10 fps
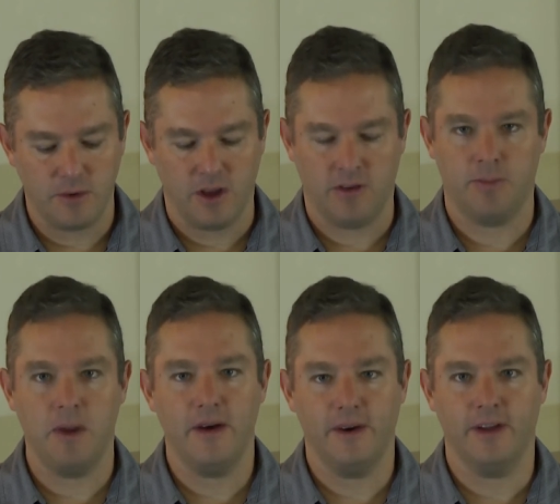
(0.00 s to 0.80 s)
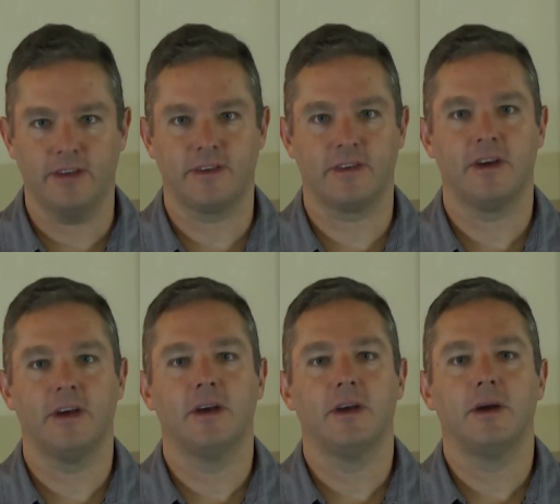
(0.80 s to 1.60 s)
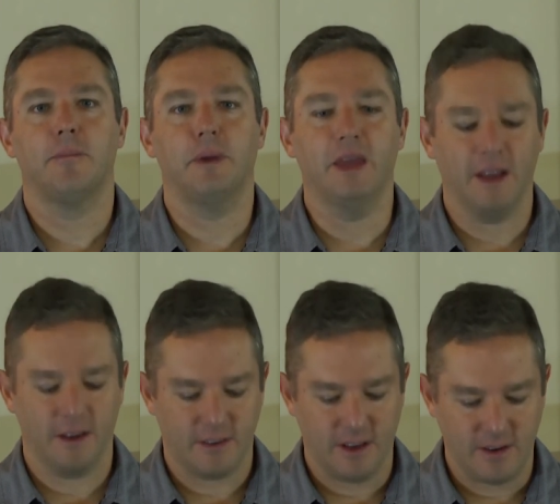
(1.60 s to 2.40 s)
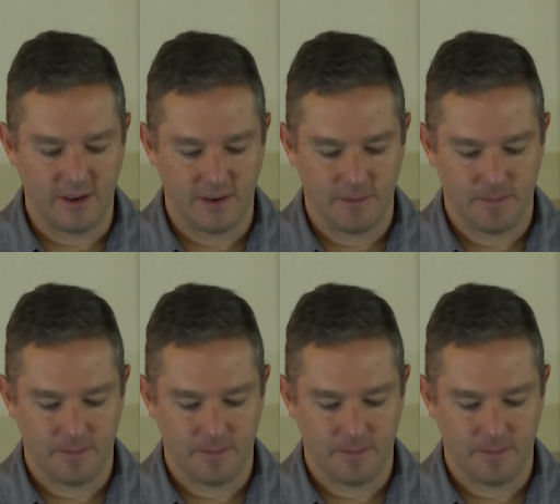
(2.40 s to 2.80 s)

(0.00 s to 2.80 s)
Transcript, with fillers: to experience being a son.